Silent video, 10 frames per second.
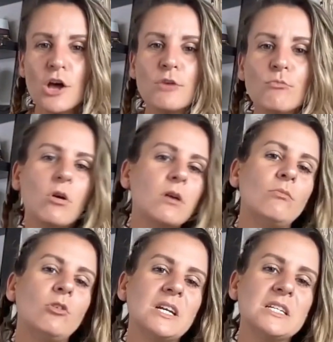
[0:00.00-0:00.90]
the
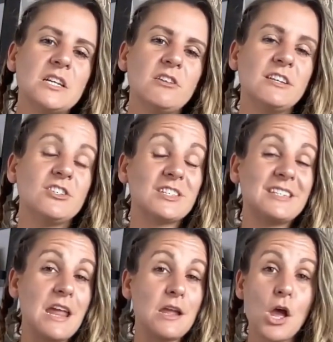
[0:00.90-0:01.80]
more we'll continue to
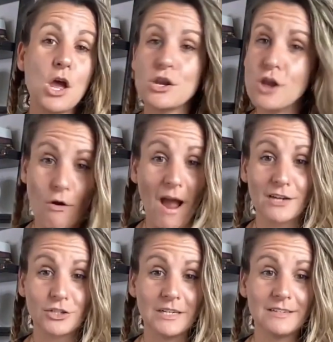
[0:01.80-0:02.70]
just take no
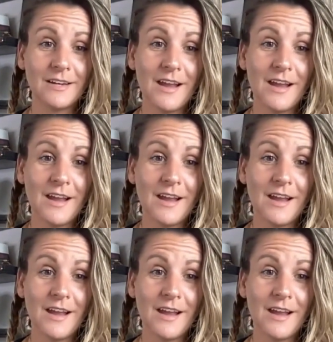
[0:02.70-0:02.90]
action.